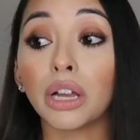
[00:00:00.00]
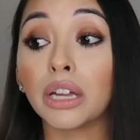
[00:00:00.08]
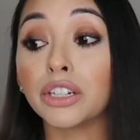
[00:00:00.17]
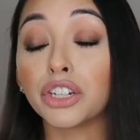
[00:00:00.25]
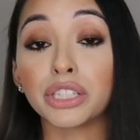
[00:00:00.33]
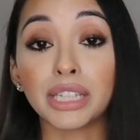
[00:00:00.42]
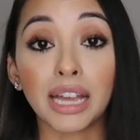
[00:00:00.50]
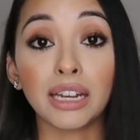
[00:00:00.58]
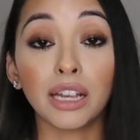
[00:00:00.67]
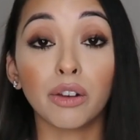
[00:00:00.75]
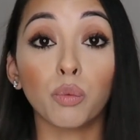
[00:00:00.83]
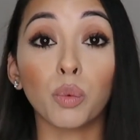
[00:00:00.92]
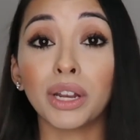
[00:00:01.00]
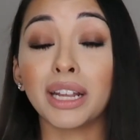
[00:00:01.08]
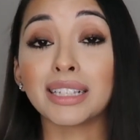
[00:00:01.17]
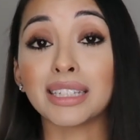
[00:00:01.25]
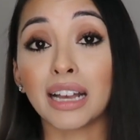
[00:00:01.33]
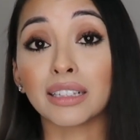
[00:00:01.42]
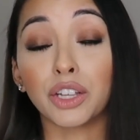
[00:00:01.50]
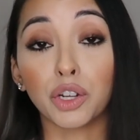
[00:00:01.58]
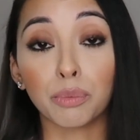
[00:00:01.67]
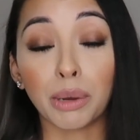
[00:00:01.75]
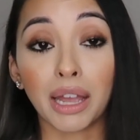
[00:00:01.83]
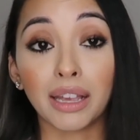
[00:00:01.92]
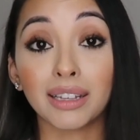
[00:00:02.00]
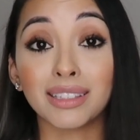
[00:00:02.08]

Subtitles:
understanding of what exactly you're buying,